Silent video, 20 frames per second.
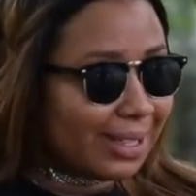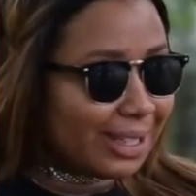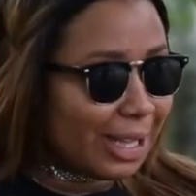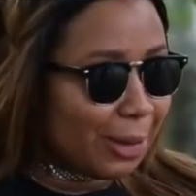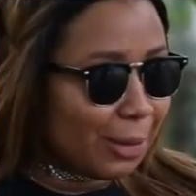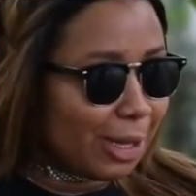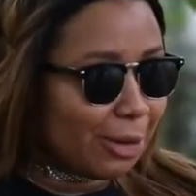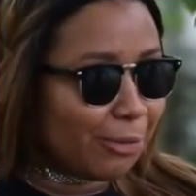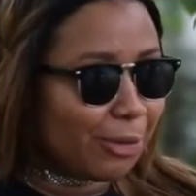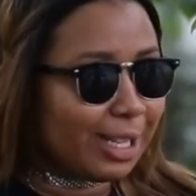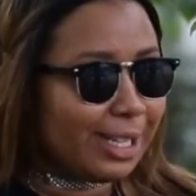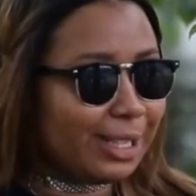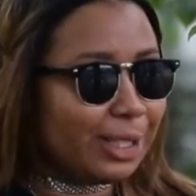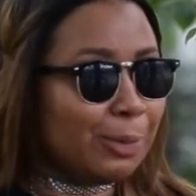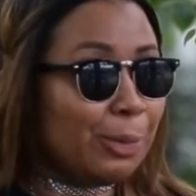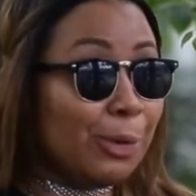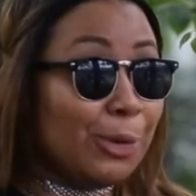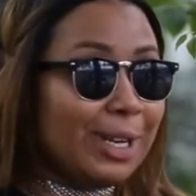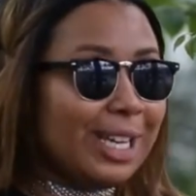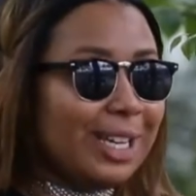they were like really
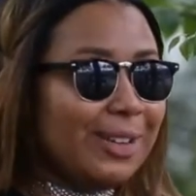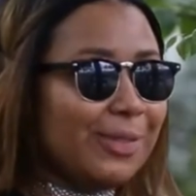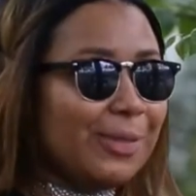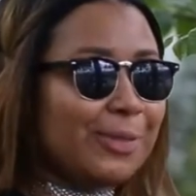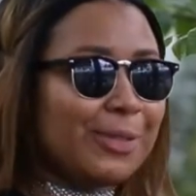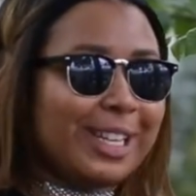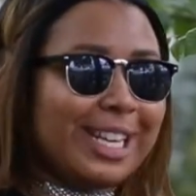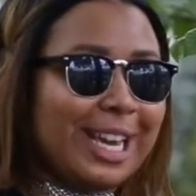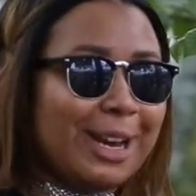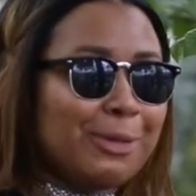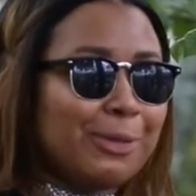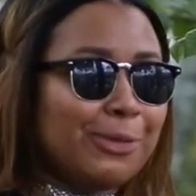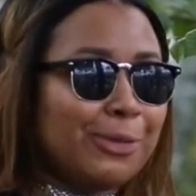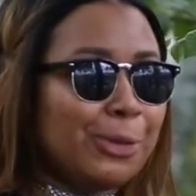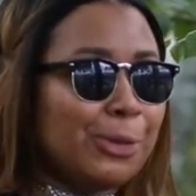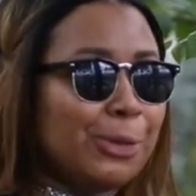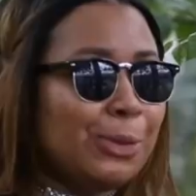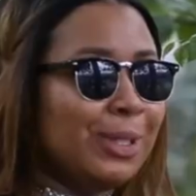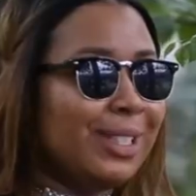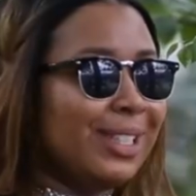supportive and really
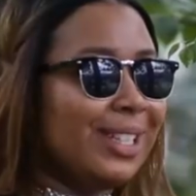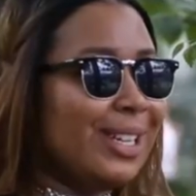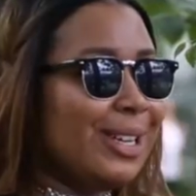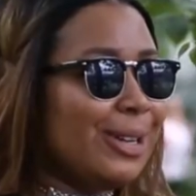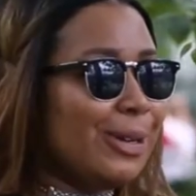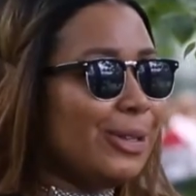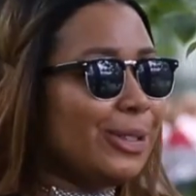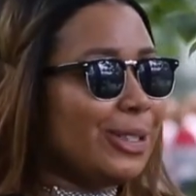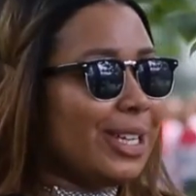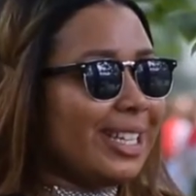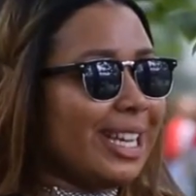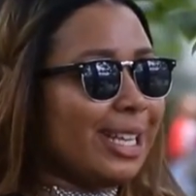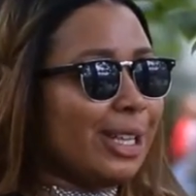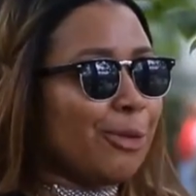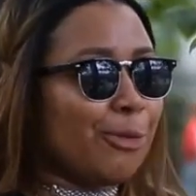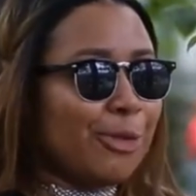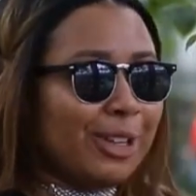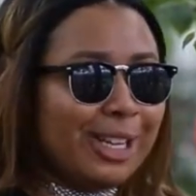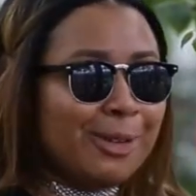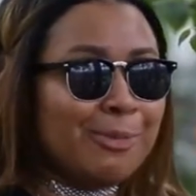helpful because I get
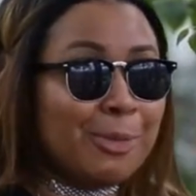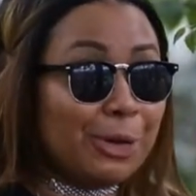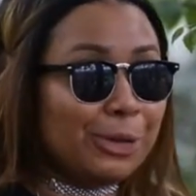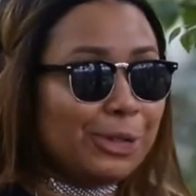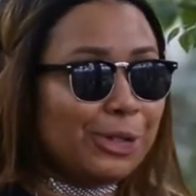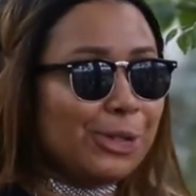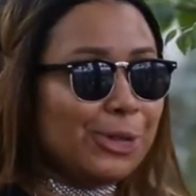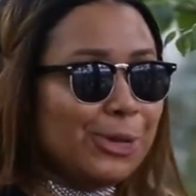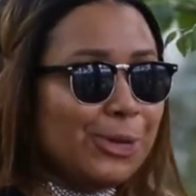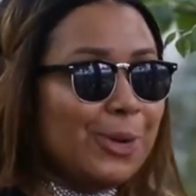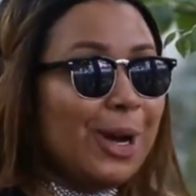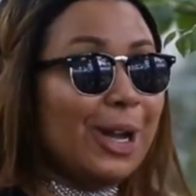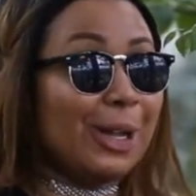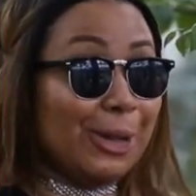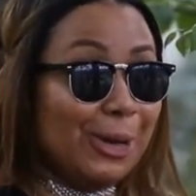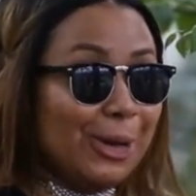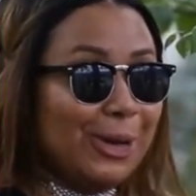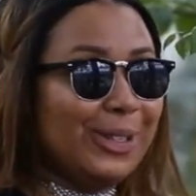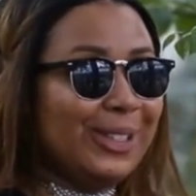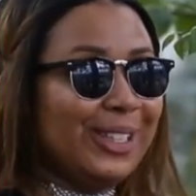like really emotional a
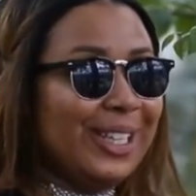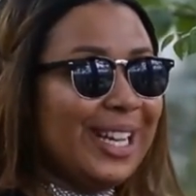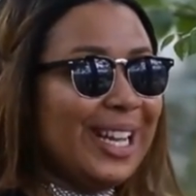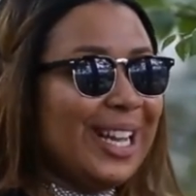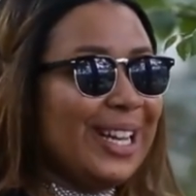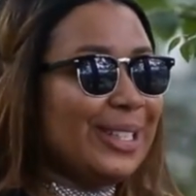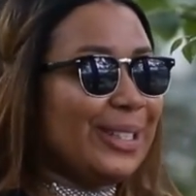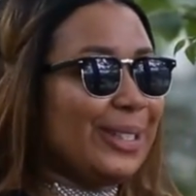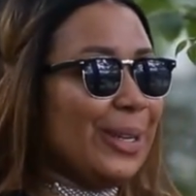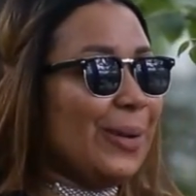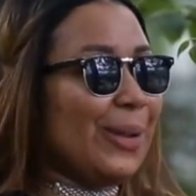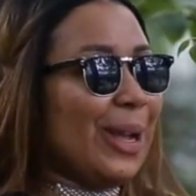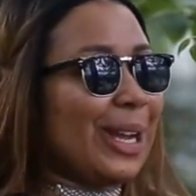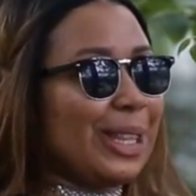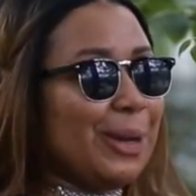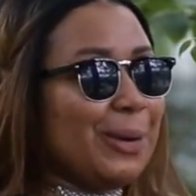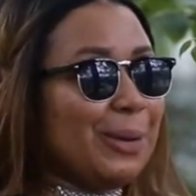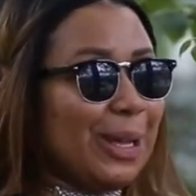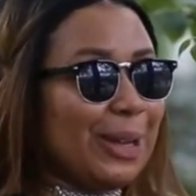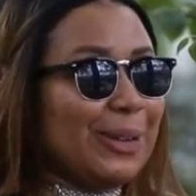lot. so
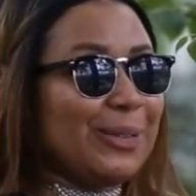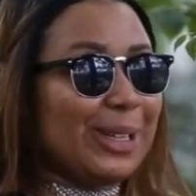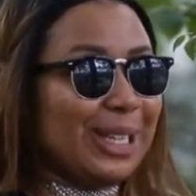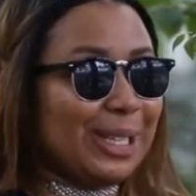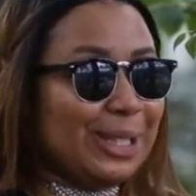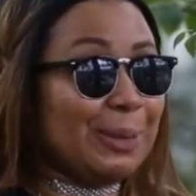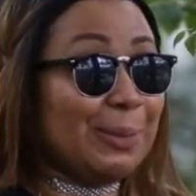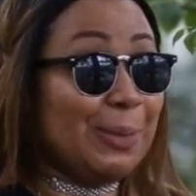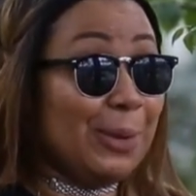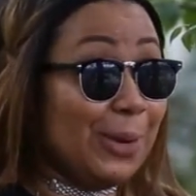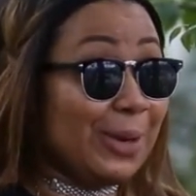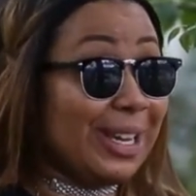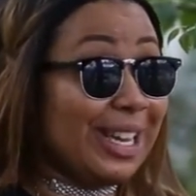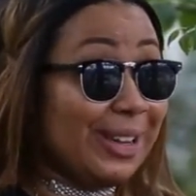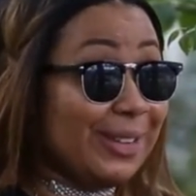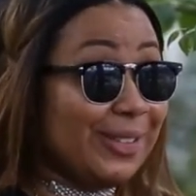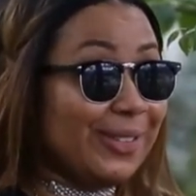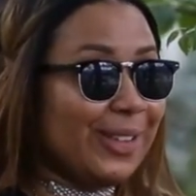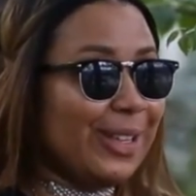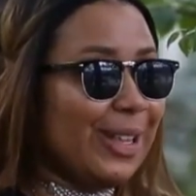like they were like really
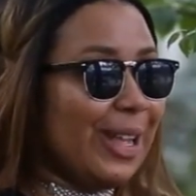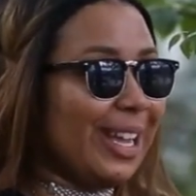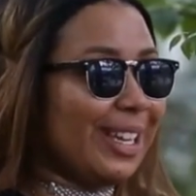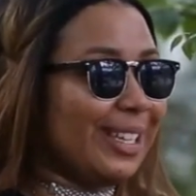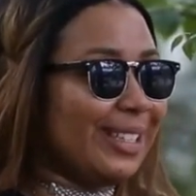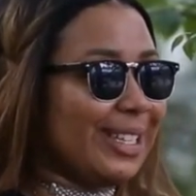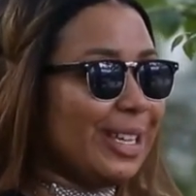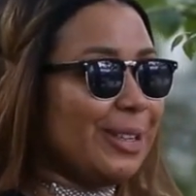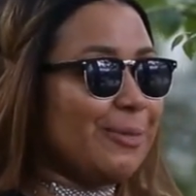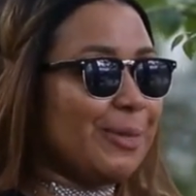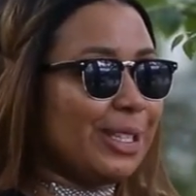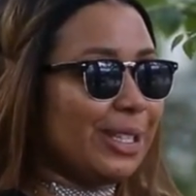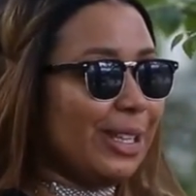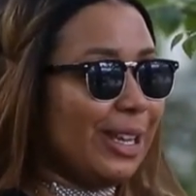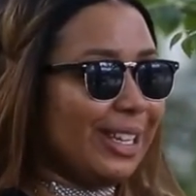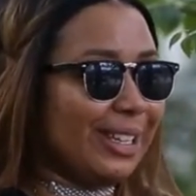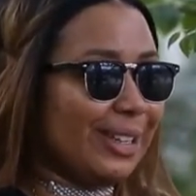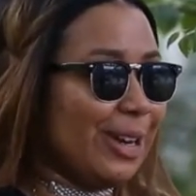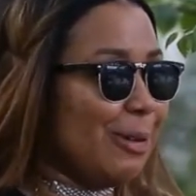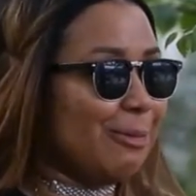supportive and like telling me to
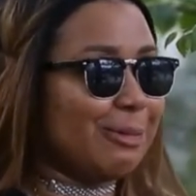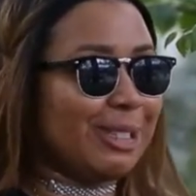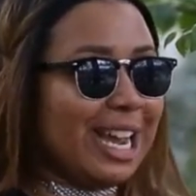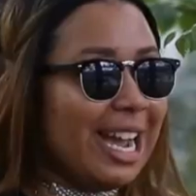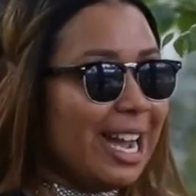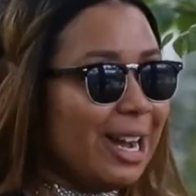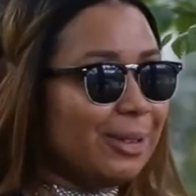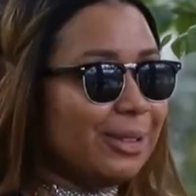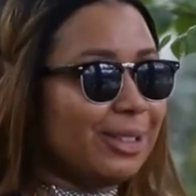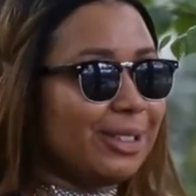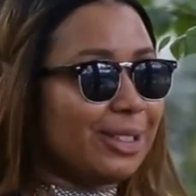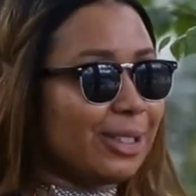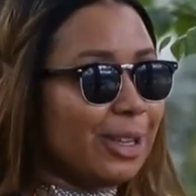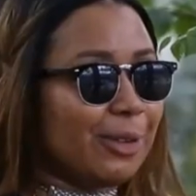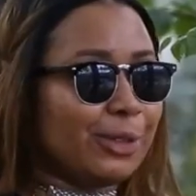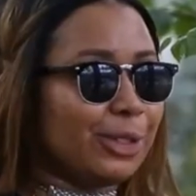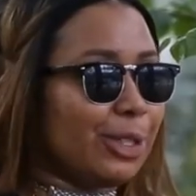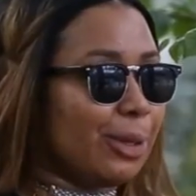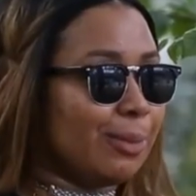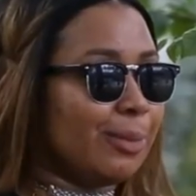like calm down and
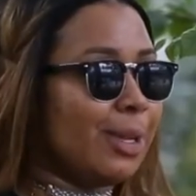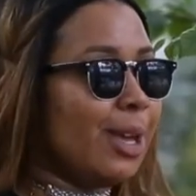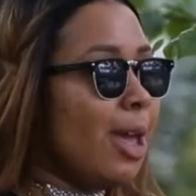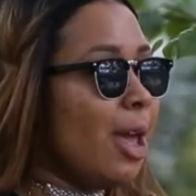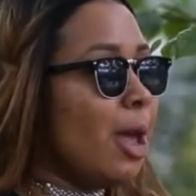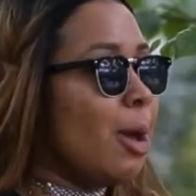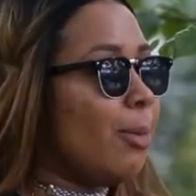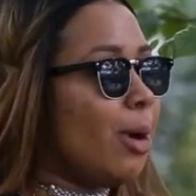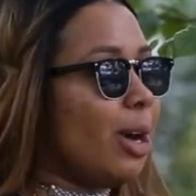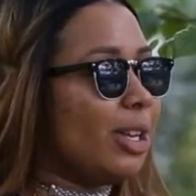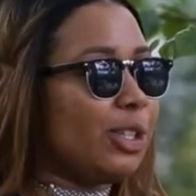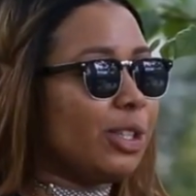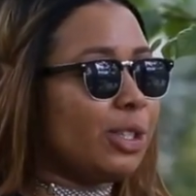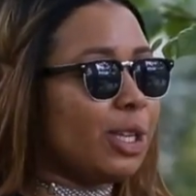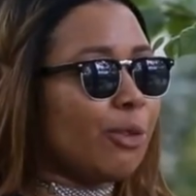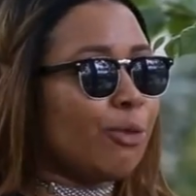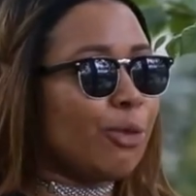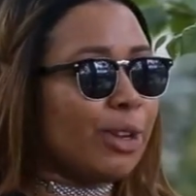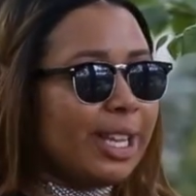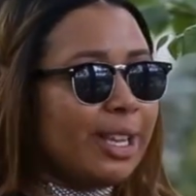stuff but I just
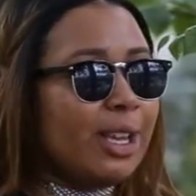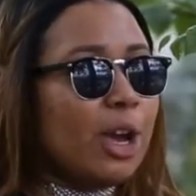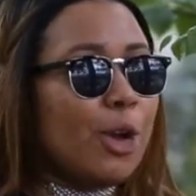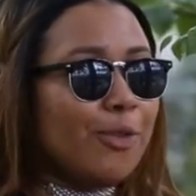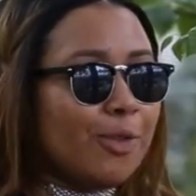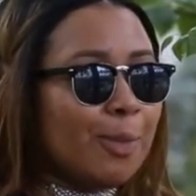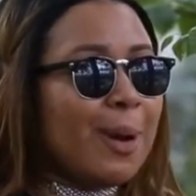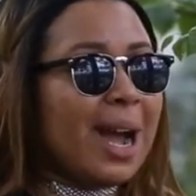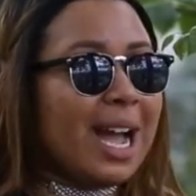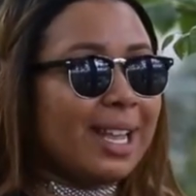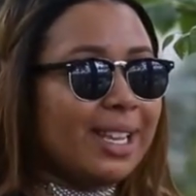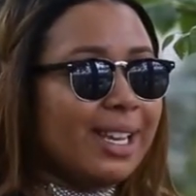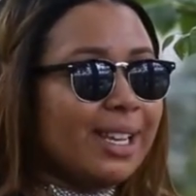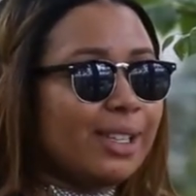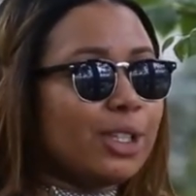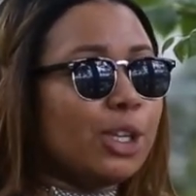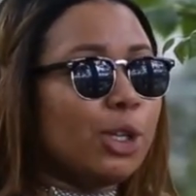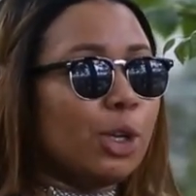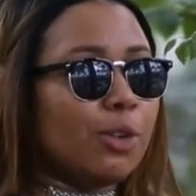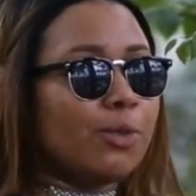like really over
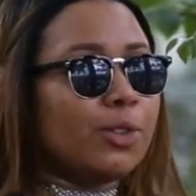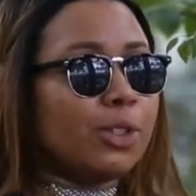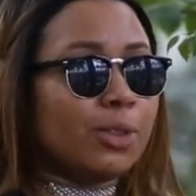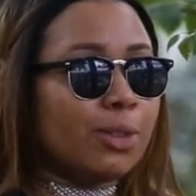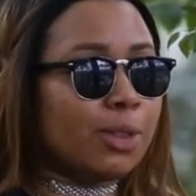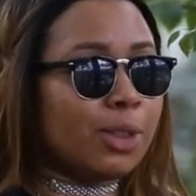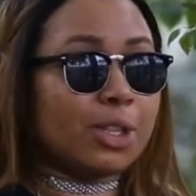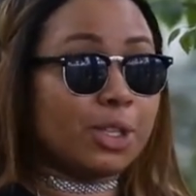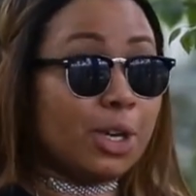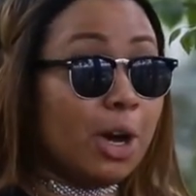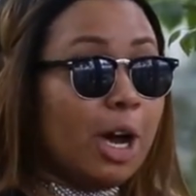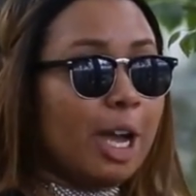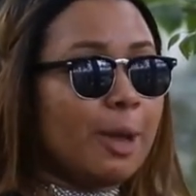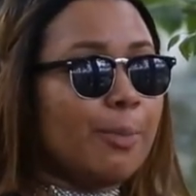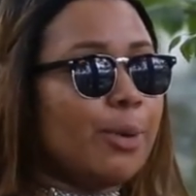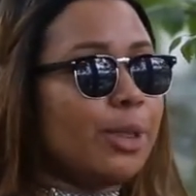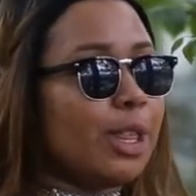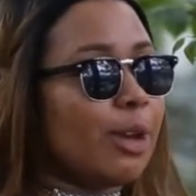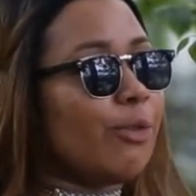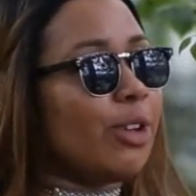panicked a lot of the
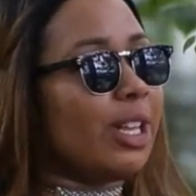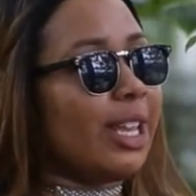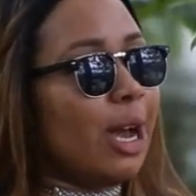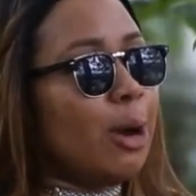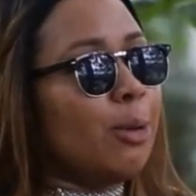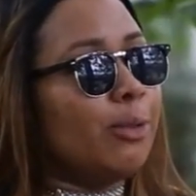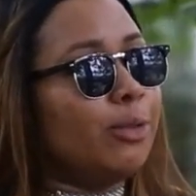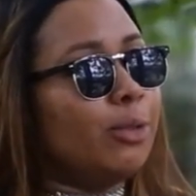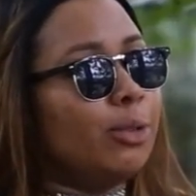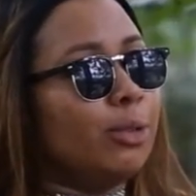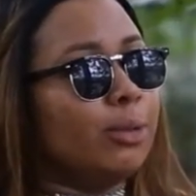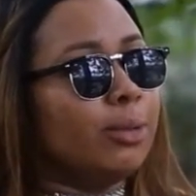time, but they really helped me.